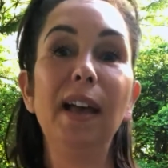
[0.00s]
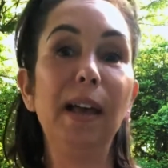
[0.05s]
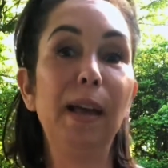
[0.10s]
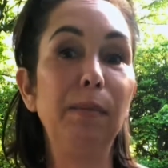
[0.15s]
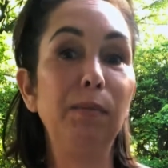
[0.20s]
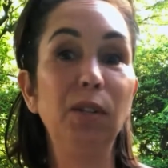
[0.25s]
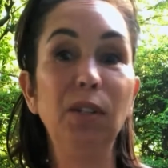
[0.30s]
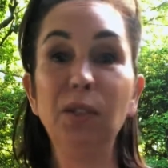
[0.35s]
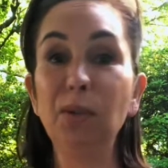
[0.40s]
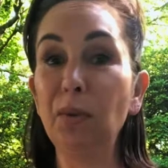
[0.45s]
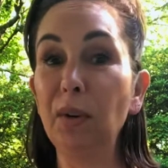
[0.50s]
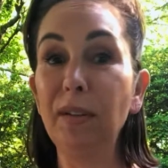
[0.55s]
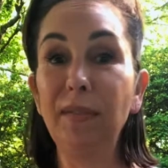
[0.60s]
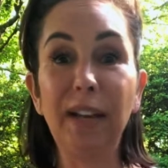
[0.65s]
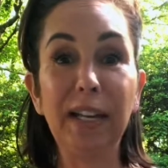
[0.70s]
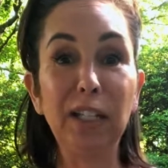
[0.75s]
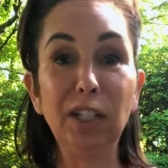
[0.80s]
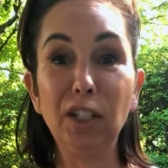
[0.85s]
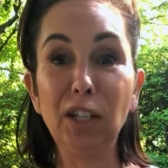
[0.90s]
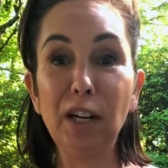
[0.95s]
just sort of
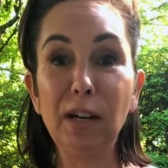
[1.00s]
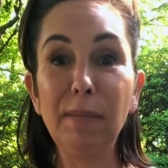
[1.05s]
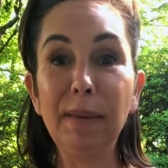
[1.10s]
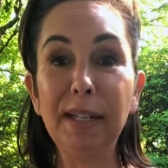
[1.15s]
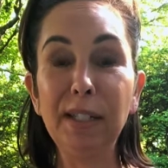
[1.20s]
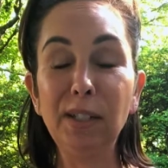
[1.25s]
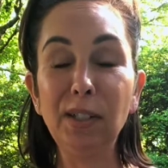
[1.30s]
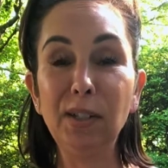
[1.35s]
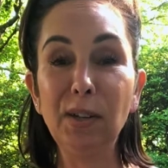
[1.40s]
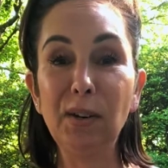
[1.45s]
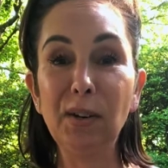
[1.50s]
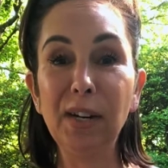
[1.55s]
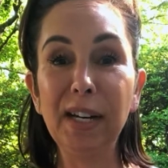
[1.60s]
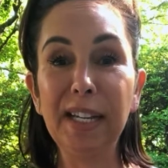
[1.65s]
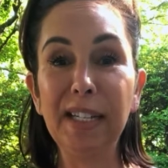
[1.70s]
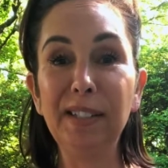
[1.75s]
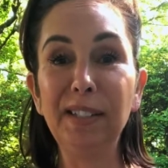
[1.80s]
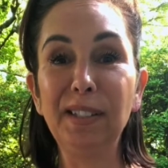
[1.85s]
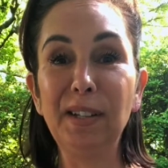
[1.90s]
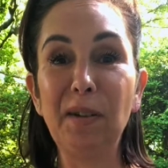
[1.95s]
like share my
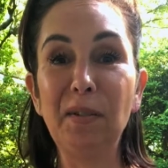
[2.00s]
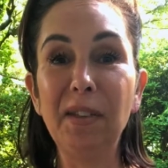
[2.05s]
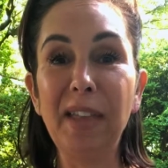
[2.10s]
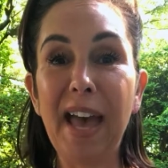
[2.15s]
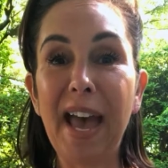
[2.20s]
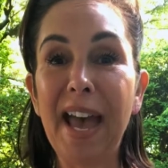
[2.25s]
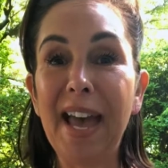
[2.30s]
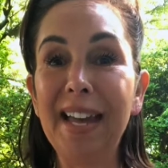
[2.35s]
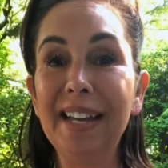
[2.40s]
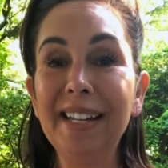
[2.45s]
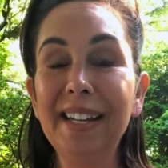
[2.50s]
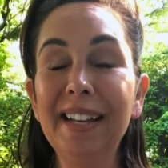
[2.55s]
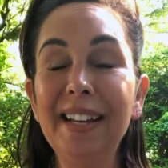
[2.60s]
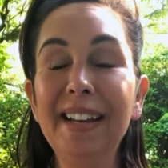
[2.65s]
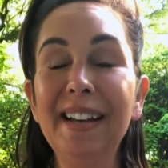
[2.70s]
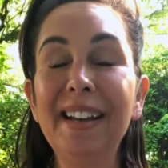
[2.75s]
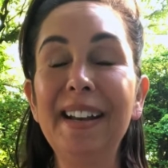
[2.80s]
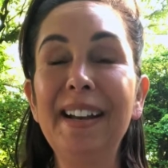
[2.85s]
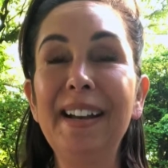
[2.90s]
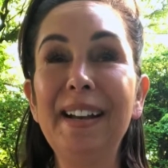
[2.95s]
stories so that
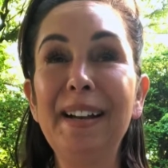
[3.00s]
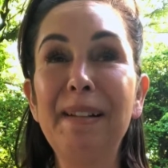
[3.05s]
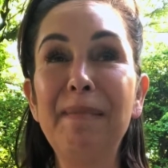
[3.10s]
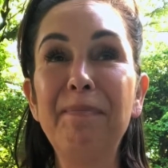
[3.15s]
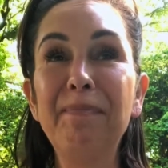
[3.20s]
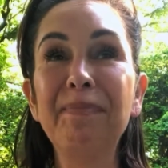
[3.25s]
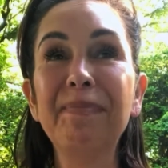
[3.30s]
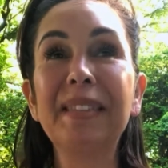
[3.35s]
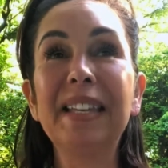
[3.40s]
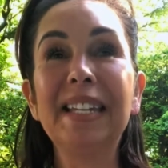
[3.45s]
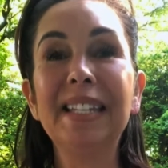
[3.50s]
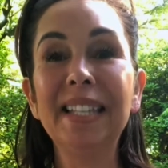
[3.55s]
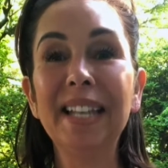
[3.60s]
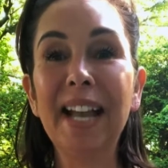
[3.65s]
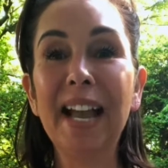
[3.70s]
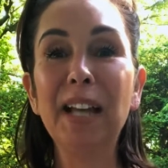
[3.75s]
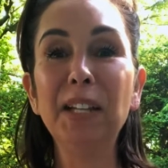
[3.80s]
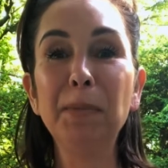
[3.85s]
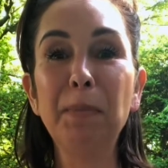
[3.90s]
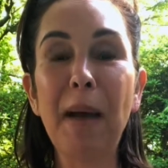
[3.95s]
the
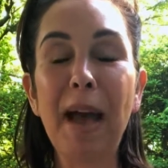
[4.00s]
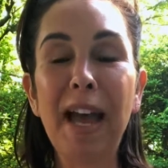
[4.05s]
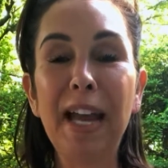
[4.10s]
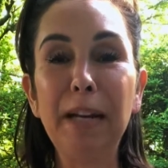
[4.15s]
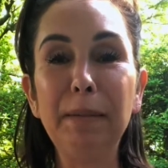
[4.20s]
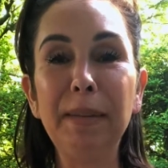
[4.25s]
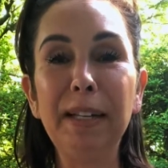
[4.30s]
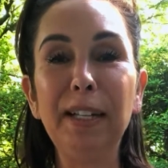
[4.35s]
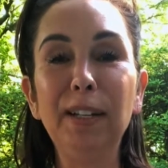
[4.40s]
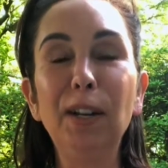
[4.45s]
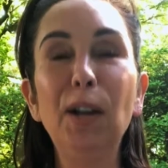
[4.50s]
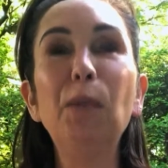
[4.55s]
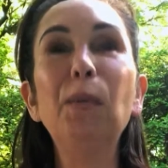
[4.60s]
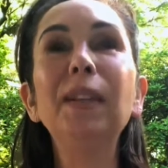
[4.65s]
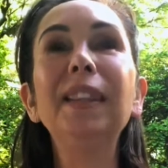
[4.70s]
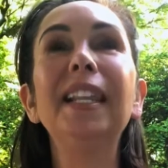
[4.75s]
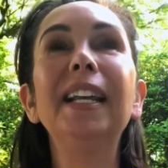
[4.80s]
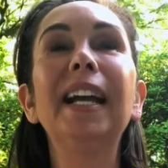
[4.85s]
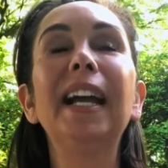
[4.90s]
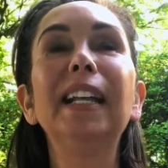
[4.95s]
gals behind me, you know, one
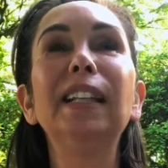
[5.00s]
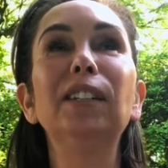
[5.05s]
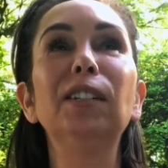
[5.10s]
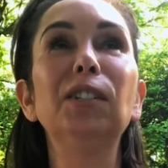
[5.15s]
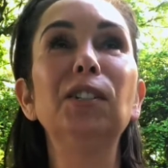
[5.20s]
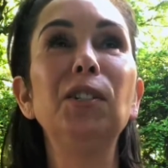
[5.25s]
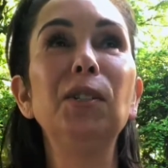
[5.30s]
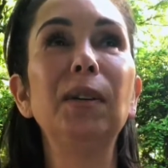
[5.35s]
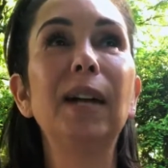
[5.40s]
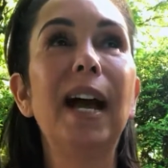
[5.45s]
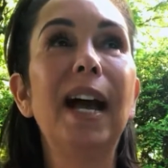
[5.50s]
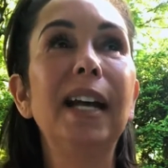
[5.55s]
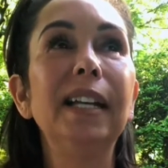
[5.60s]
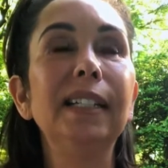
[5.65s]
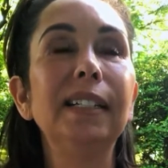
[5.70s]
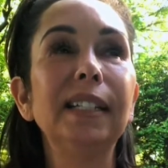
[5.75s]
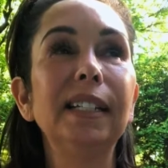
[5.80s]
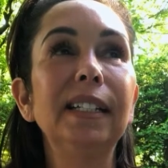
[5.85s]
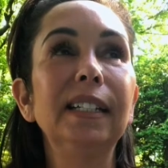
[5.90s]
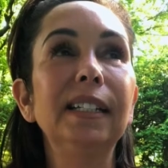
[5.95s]
thing I learned, you
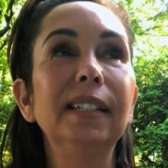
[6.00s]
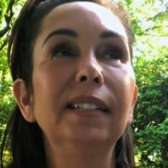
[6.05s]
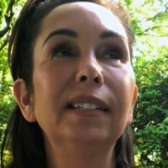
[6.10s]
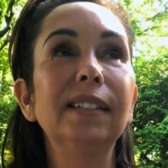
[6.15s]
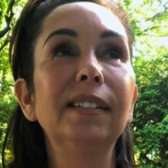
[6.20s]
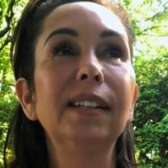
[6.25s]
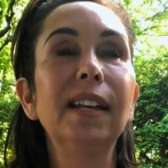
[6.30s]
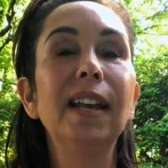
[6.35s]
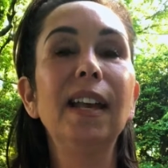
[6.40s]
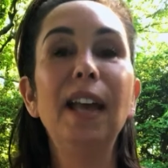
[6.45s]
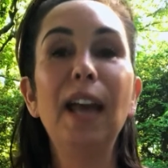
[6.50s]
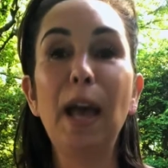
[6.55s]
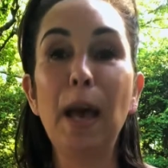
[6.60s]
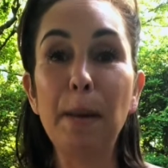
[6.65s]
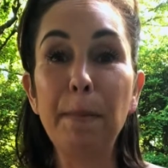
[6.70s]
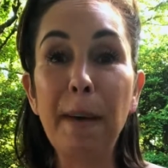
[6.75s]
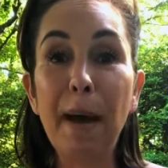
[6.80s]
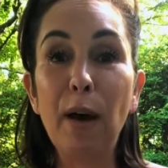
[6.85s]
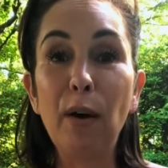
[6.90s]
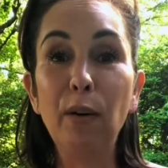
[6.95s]
guys, is
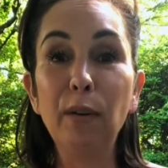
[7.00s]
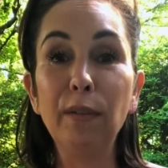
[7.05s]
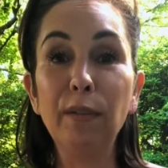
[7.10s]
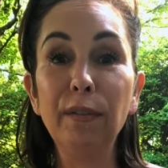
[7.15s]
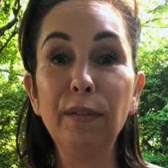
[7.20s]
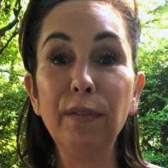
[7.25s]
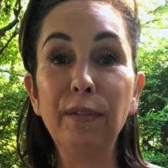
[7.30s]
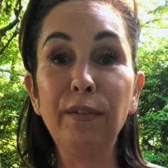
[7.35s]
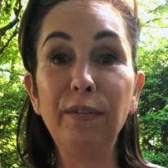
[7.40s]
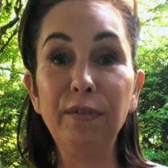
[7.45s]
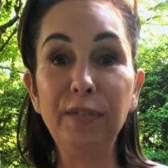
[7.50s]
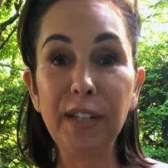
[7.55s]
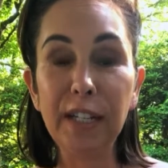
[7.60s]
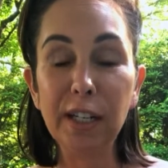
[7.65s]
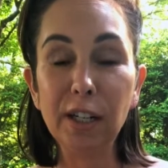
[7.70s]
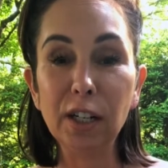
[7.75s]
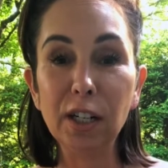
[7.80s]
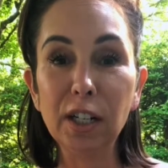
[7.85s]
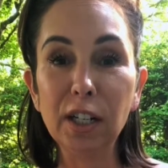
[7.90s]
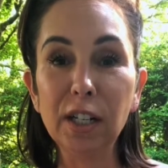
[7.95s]
about
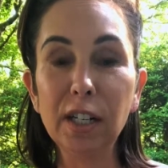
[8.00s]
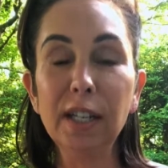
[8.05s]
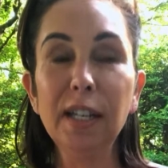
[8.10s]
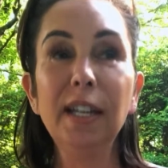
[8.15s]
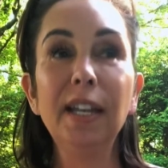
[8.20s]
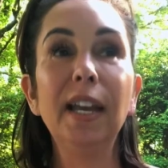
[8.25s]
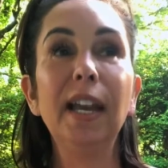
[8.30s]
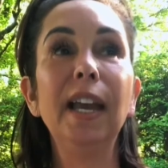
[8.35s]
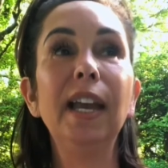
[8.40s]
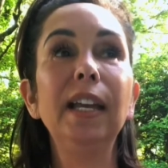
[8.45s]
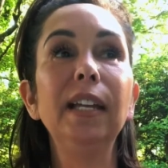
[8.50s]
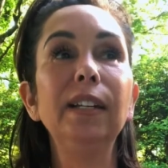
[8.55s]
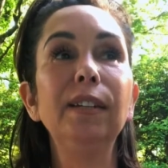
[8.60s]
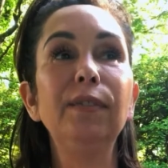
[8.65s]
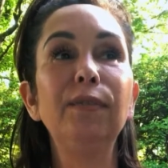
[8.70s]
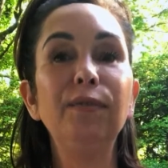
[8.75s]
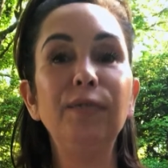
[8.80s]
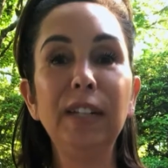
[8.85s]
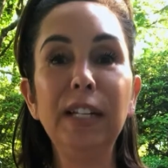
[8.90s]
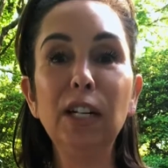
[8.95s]
fear. And
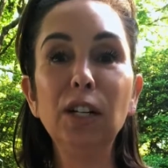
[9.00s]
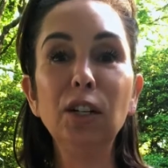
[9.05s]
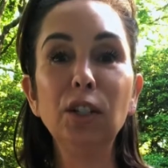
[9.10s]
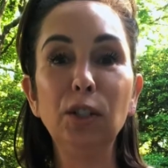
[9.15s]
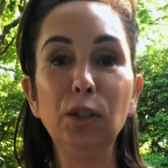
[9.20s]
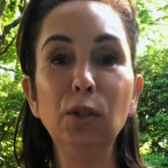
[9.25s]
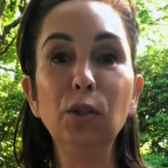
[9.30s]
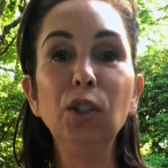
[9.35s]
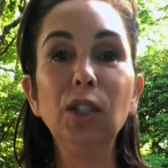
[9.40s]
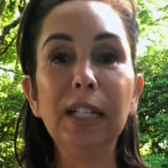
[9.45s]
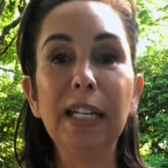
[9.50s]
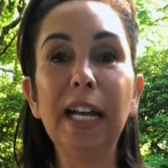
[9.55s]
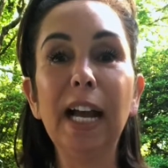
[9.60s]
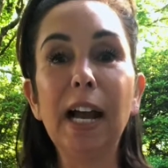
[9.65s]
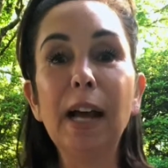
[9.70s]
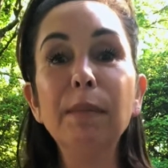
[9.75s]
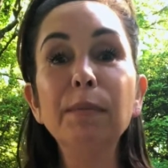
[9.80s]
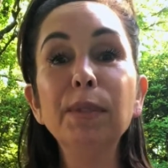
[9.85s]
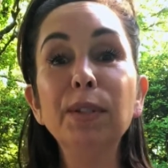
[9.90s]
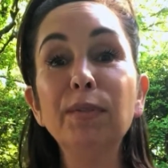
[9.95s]
fear usually
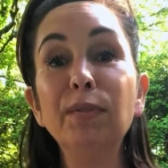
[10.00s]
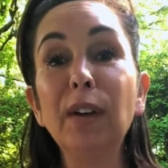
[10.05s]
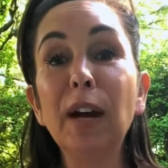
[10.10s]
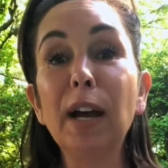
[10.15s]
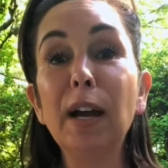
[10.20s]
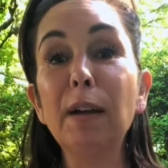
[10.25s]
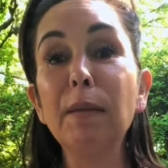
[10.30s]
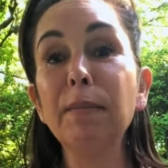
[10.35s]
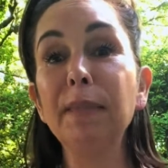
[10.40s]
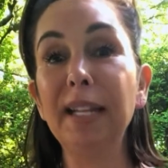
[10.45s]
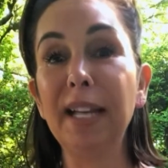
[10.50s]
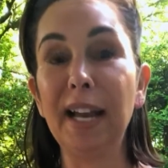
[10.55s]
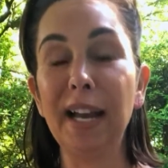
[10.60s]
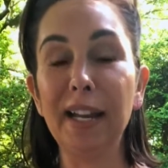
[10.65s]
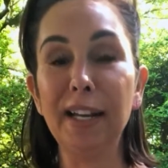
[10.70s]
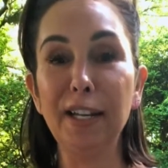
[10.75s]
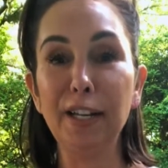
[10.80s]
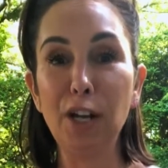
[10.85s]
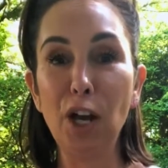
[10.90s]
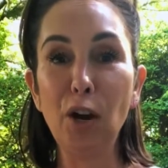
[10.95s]
comes from the
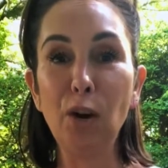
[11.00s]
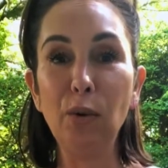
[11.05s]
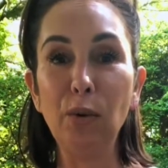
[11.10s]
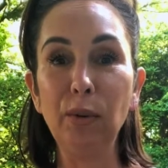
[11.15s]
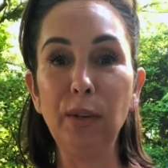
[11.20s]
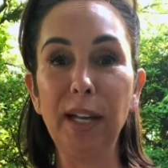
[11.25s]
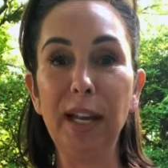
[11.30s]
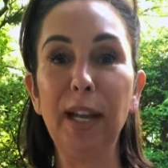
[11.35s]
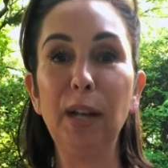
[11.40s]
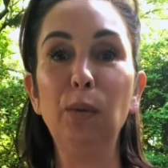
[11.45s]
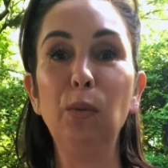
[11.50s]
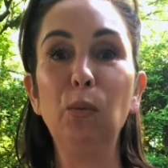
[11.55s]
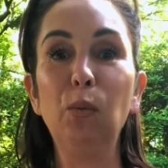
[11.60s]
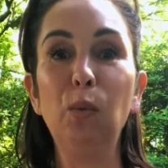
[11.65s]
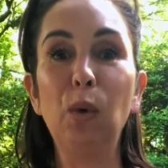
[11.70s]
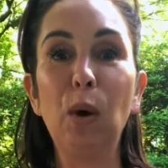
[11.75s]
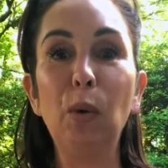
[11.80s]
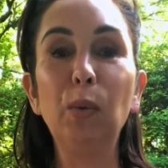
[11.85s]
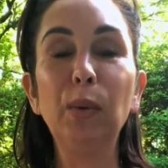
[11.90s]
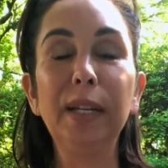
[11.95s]
unknown, and
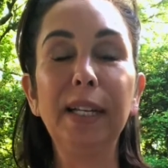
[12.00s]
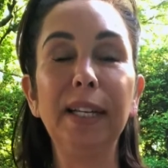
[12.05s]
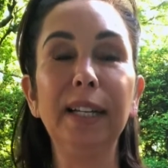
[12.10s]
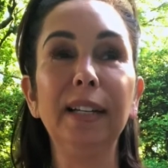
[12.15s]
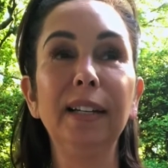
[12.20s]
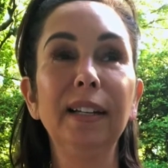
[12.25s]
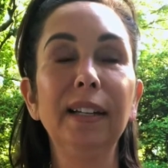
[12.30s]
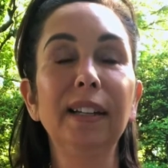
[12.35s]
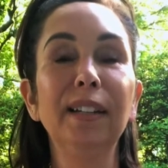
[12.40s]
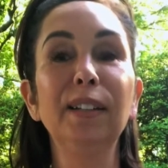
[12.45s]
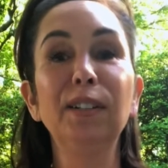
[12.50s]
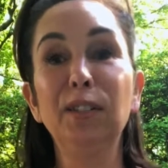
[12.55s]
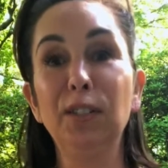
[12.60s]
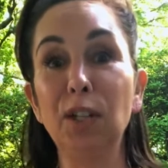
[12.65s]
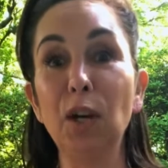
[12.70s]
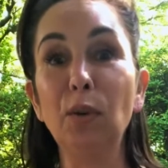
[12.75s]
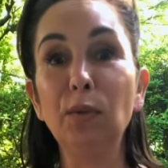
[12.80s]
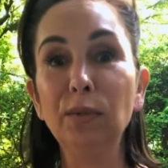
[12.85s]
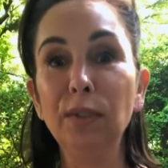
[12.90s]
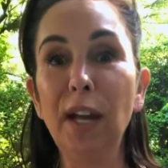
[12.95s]
what we
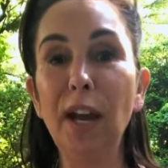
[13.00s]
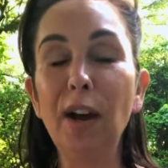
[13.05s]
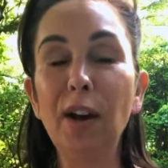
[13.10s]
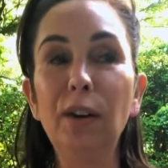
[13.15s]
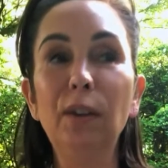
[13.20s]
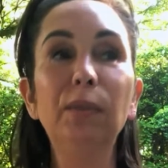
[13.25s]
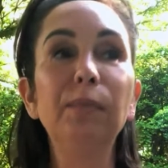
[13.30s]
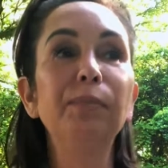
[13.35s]
don't know